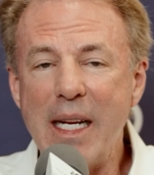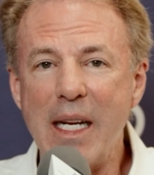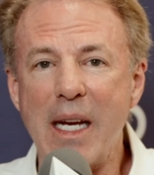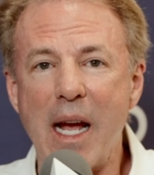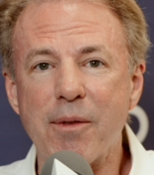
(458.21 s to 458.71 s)

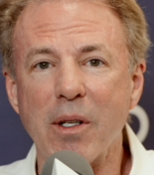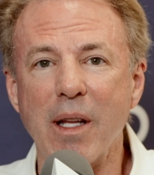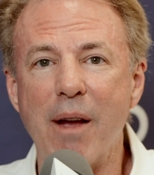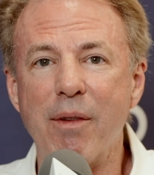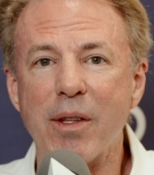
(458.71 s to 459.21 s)
eating after
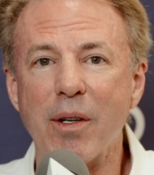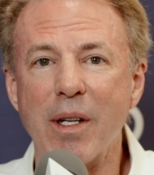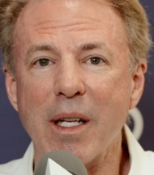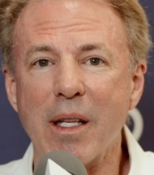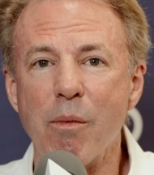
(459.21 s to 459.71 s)

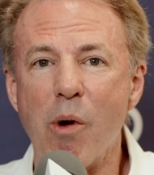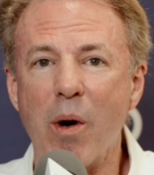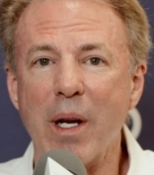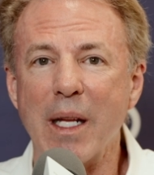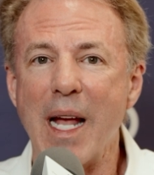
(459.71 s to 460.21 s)
11:30 in the
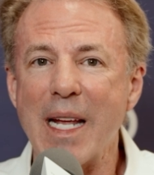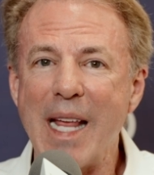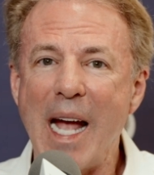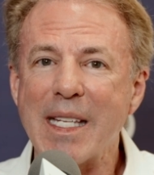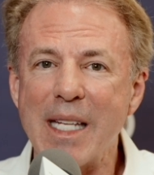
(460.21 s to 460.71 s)
morning. Like,
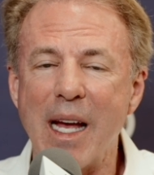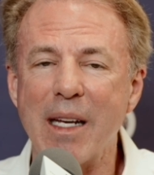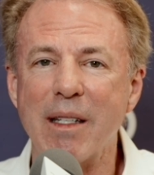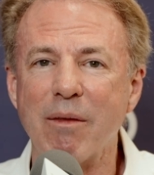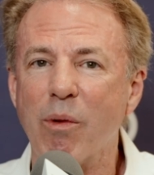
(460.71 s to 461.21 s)
that's
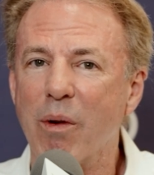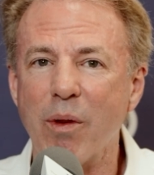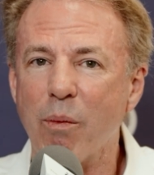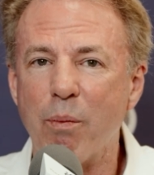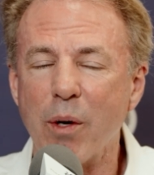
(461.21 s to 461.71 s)
not
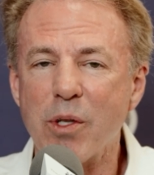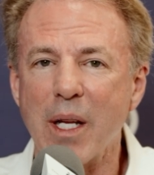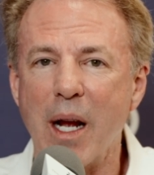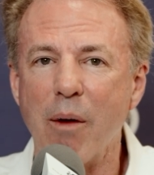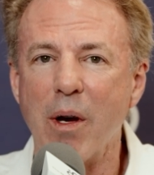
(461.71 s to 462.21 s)
the approach
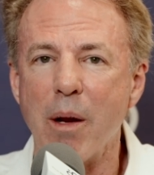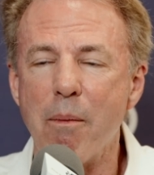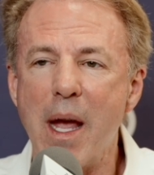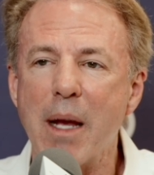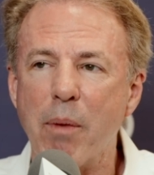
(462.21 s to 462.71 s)
that I want to
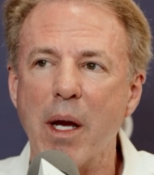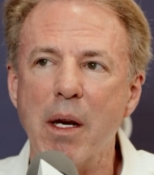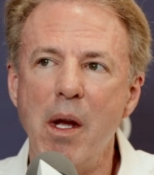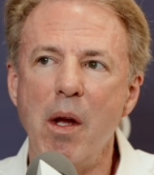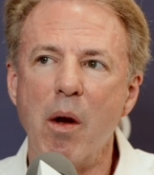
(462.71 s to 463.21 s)
make.
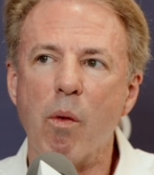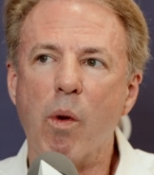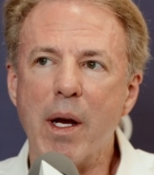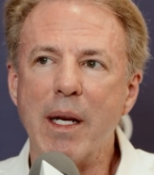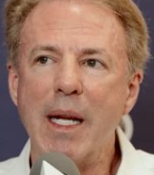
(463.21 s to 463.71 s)
But
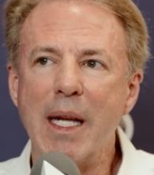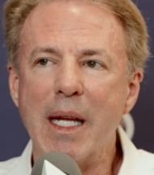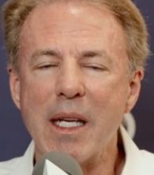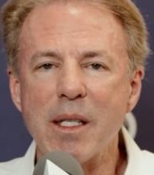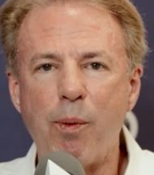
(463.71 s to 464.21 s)
what
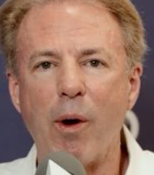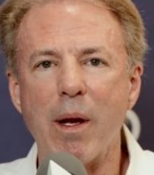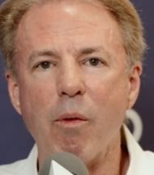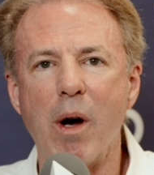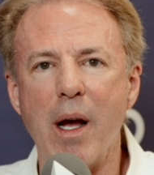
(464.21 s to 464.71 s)
his
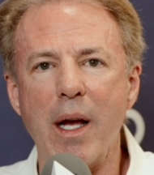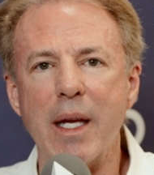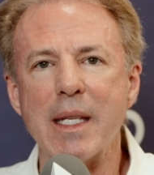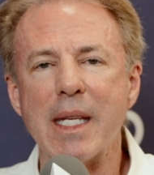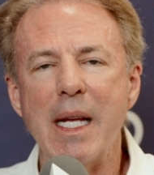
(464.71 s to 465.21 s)
point
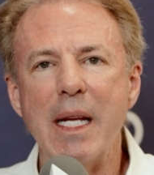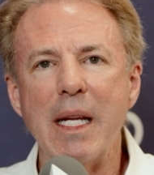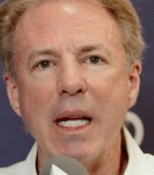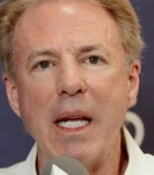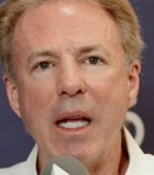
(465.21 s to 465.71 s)
was,
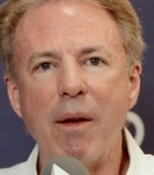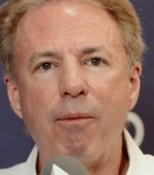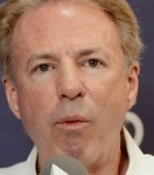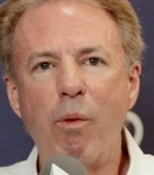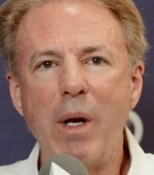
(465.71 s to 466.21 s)

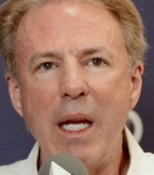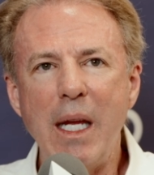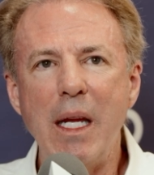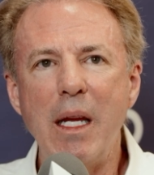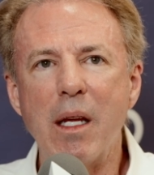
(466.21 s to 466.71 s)
if
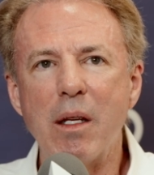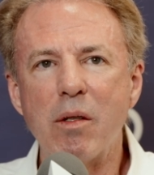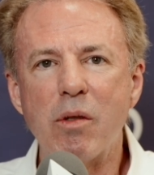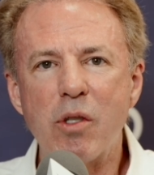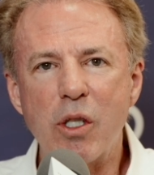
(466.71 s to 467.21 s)
we
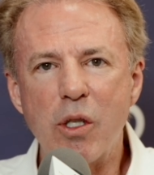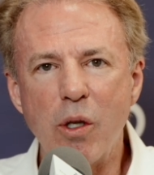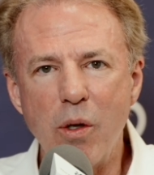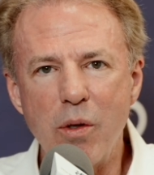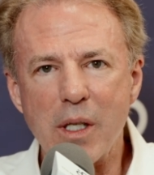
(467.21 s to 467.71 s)

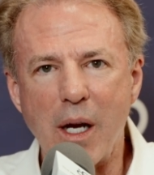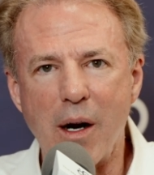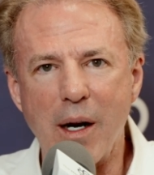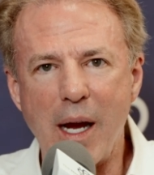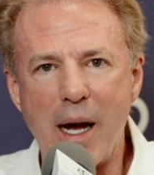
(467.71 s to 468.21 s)
choose
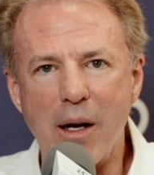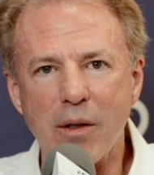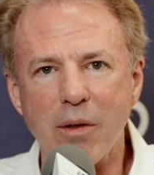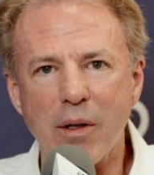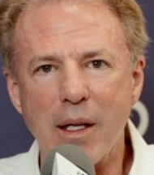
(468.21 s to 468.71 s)
our
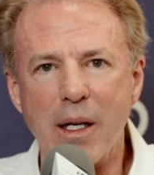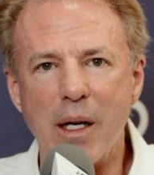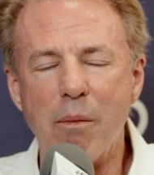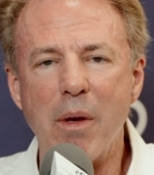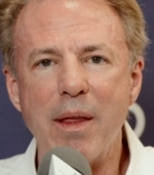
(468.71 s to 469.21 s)

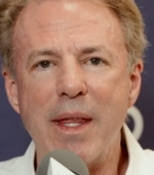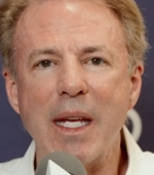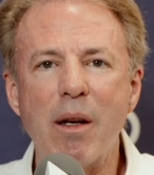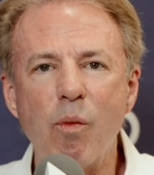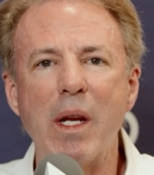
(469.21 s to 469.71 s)
algorithm,
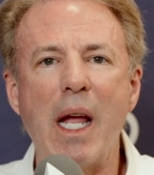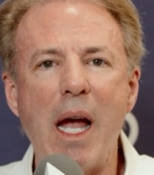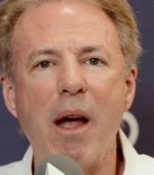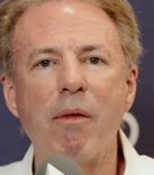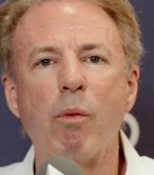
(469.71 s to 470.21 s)
then we
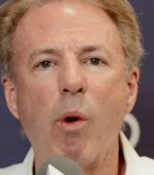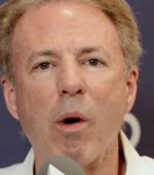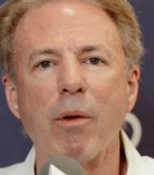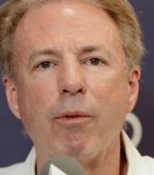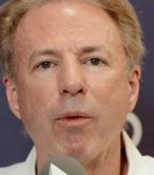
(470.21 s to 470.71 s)
have
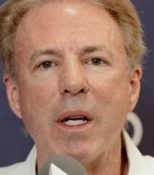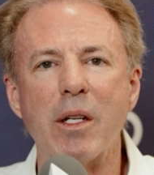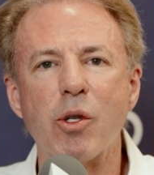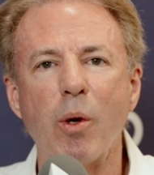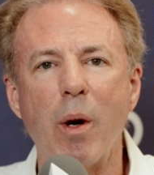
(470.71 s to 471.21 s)
more
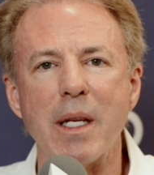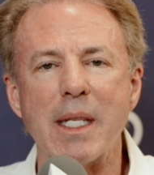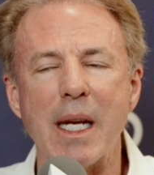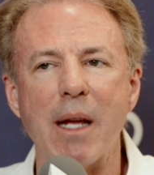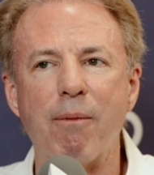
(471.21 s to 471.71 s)
free
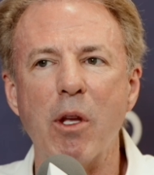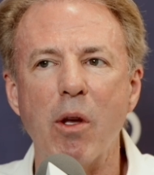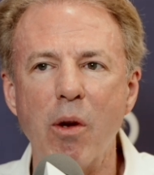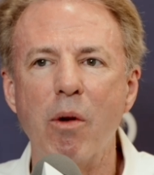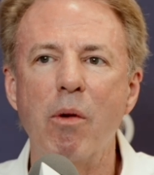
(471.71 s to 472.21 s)
choice. And if
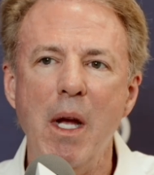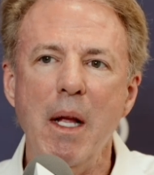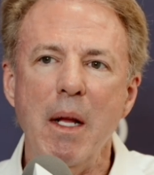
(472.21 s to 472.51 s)
you